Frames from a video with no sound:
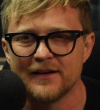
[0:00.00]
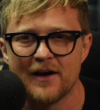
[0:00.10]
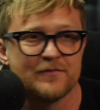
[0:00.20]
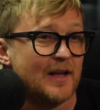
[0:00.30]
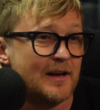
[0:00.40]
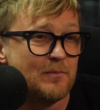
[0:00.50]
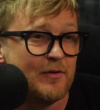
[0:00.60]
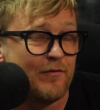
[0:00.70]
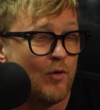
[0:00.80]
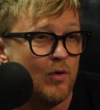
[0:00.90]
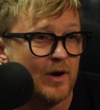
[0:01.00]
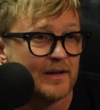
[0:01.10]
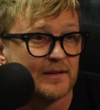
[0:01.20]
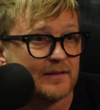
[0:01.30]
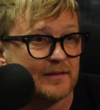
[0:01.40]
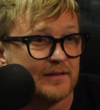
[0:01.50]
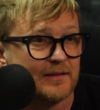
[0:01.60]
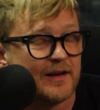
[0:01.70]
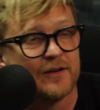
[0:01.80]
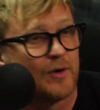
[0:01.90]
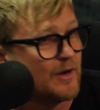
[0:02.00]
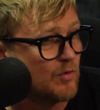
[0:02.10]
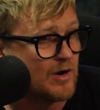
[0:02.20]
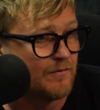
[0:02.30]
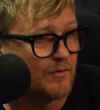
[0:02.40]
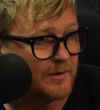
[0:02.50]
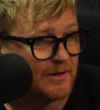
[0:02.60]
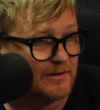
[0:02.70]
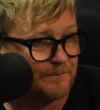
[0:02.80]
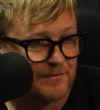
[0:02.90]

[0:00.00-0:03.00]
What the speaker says: I've done it before and it didn't really work for me.